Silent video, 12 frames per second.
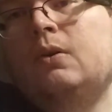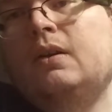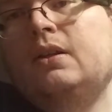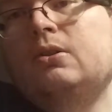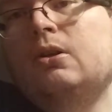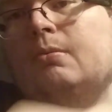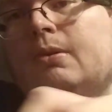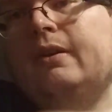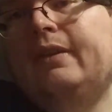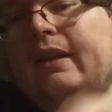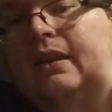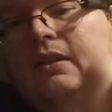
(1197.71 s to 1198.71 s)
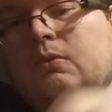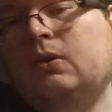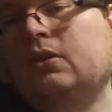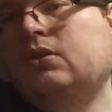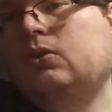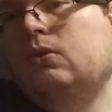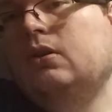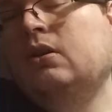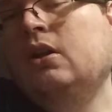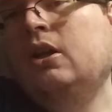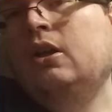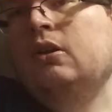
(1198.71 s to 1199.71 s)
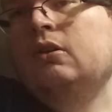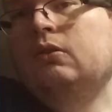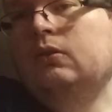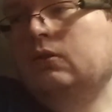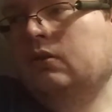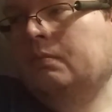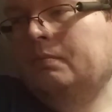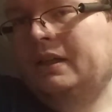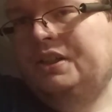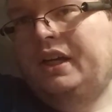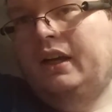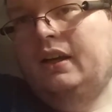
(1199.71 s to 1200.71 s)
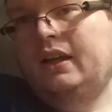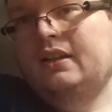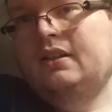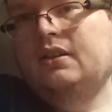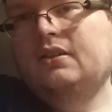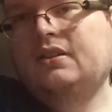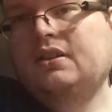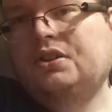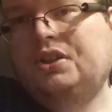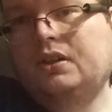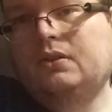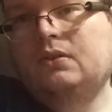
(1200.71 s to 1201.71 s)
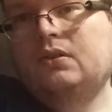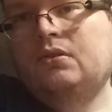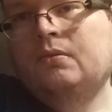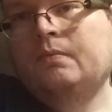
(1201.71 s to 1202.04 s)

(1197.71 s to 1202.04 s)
his armor, and then this one sword will be checked against his shields.